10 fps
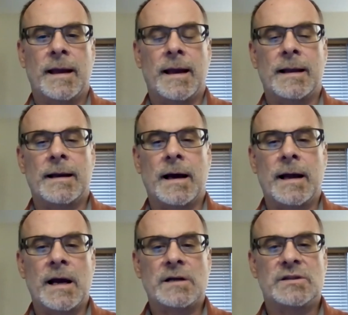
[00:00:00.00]
And
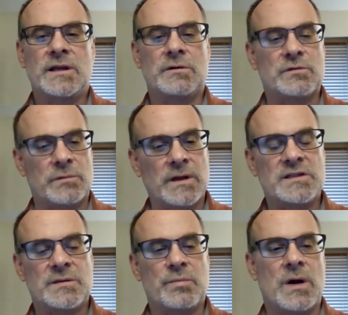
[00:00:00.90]
I actually was really
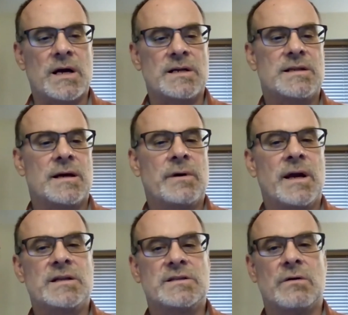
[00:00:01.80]
surprised that we
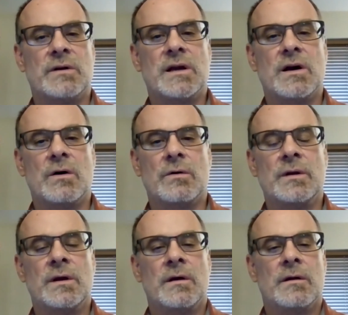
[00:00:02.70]
had zoning code
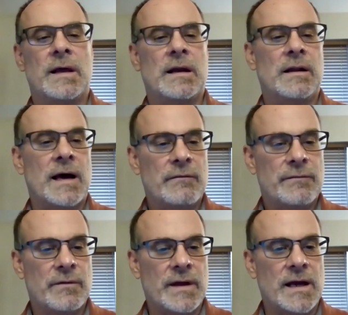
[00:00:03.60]
that allowed
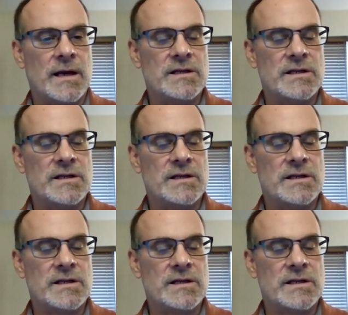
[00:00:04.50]
for that.